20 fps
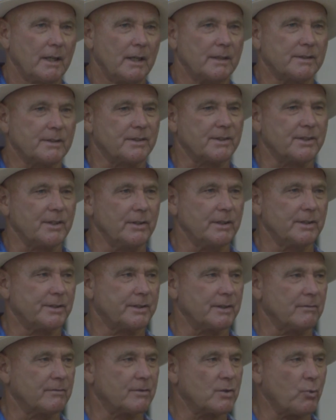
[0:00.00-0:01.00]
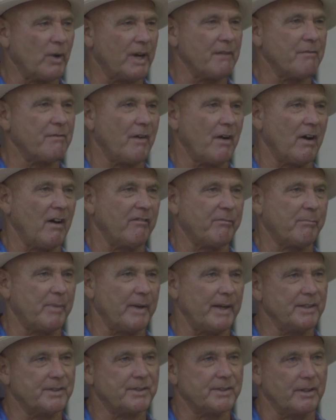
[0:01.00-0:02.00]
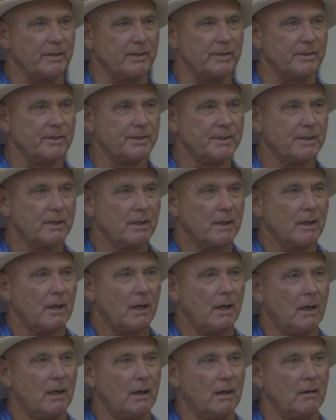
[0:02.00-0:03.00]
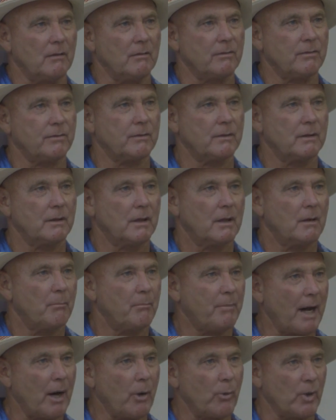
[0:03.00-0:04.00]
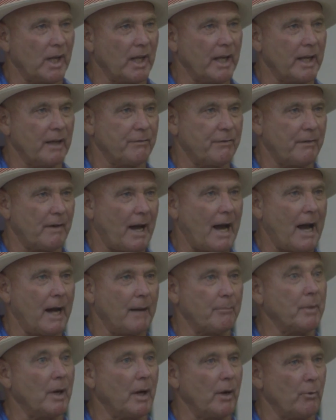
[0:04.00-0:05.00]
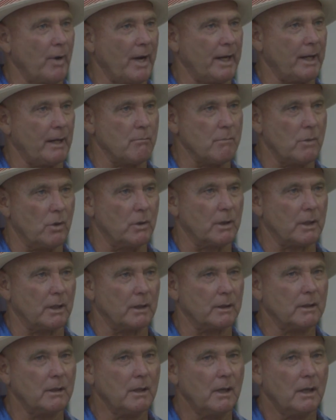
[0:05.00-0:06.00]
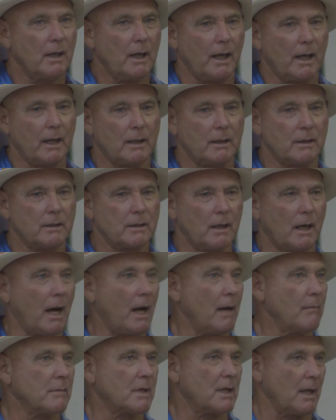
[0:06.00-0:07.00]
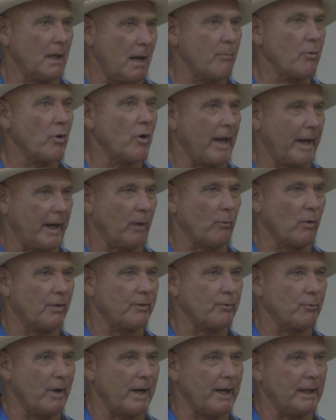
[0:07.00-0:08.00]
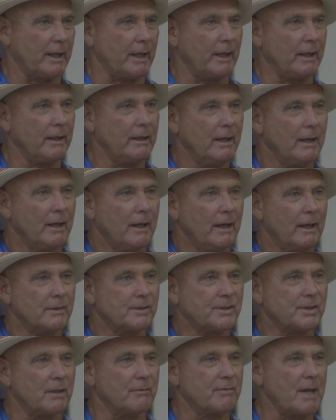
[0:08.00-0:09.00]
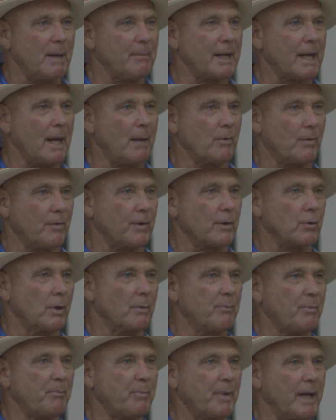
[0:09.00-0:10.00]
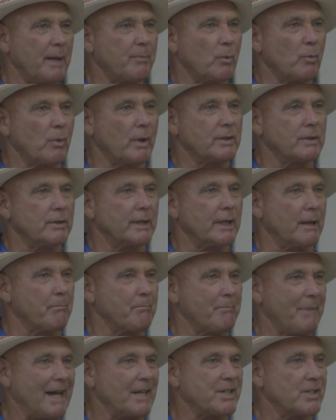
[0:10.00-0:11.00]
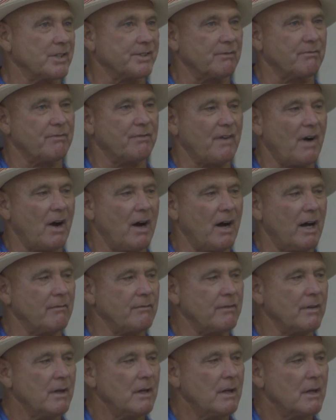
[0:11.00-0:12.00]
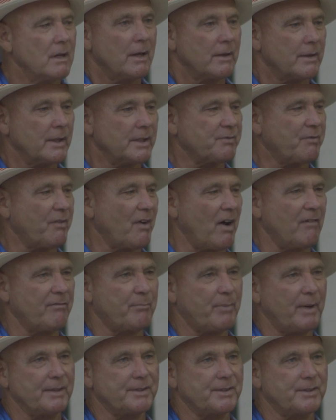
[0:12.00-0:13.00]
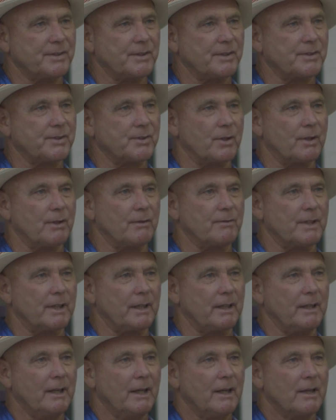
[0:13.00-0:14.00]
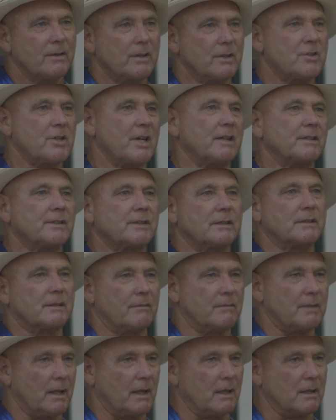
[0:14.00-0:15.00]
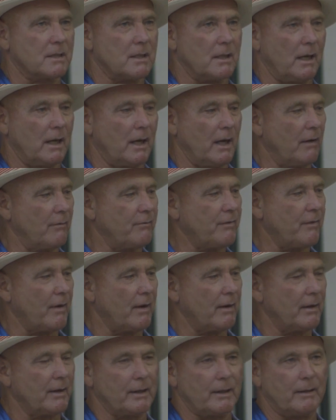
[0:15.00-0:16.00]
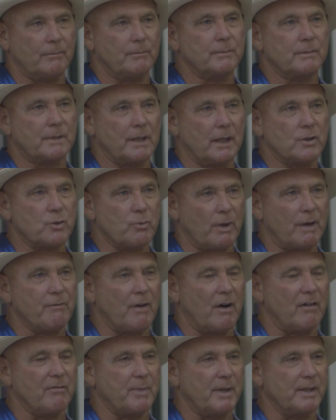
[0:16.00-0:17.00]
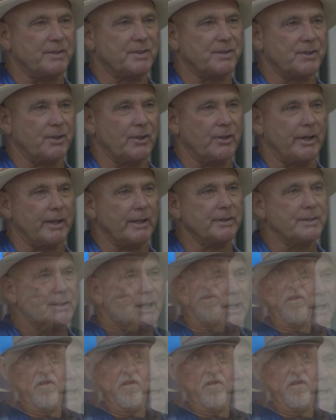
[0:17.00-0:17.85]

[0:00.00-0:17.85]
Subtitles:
It's a series of 25 pieces of bas-relief art by Randy Morgan, and I'm collaborating with Randy and sort of coming up with a group of people. We're doing it in batches of 5. These 5 pieces are sort of the genesis of the entire 25-piece series.